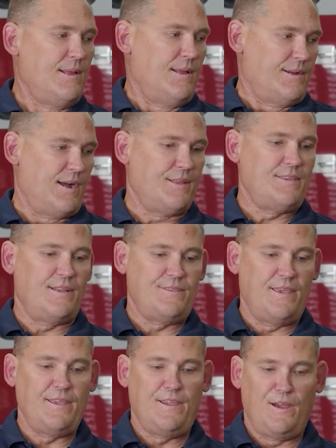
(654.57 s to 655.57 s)
Got that
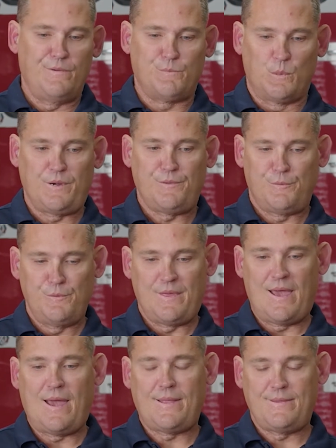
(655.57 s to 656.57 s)
taken care of, worked through
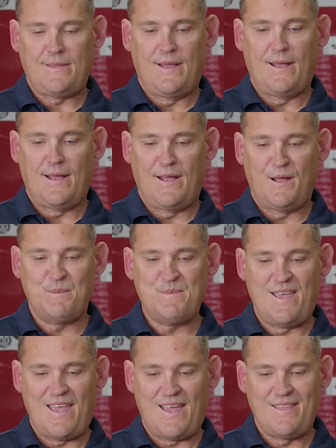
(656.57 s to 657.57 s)
that,
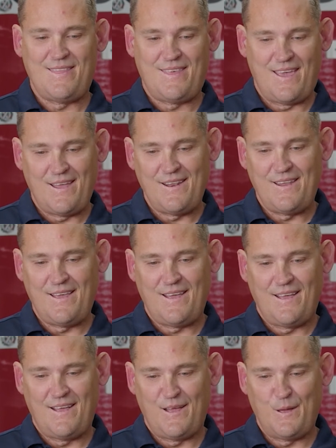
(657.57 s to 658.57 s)
and then
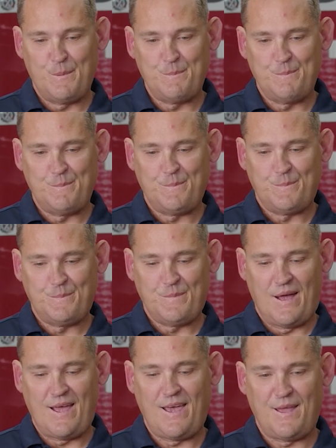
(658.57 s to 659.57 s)

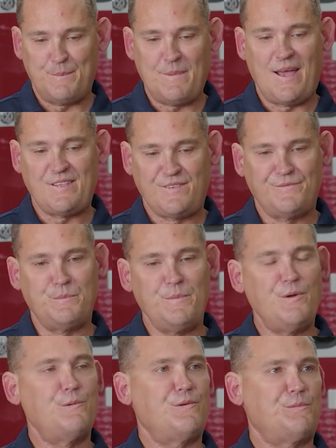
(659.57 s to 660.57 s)
I had a massive
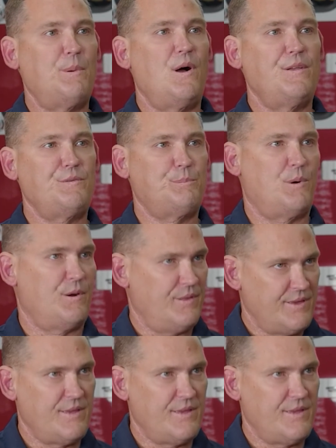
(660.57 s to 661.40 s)
immune response, partly